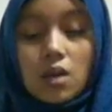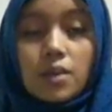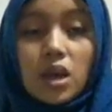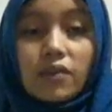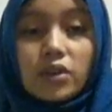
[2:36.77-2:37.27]

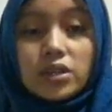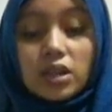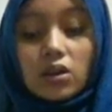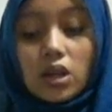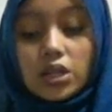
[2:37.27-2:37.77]
Behavioral
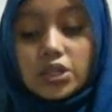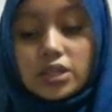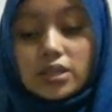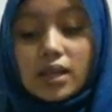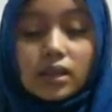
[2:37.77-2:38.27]

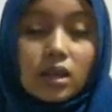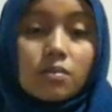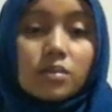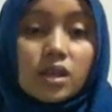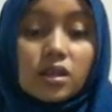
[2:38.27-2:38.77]
psychologists
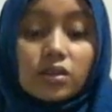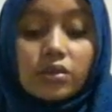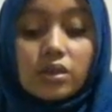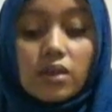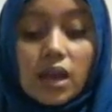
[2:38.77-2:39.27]
attempted
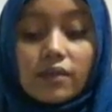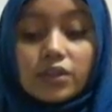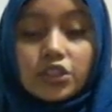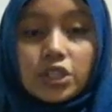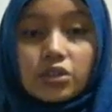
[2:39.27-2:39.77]
to derive
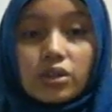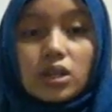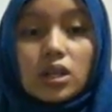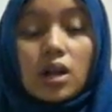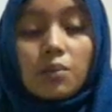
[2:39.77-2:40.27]
general
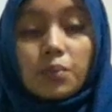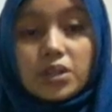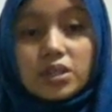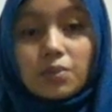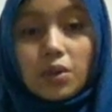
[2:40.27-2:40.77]

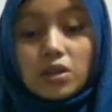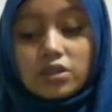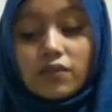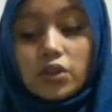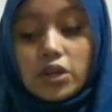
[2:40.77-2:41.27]

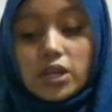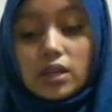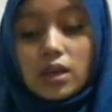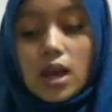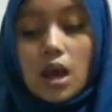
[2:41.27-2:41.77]
principles of learning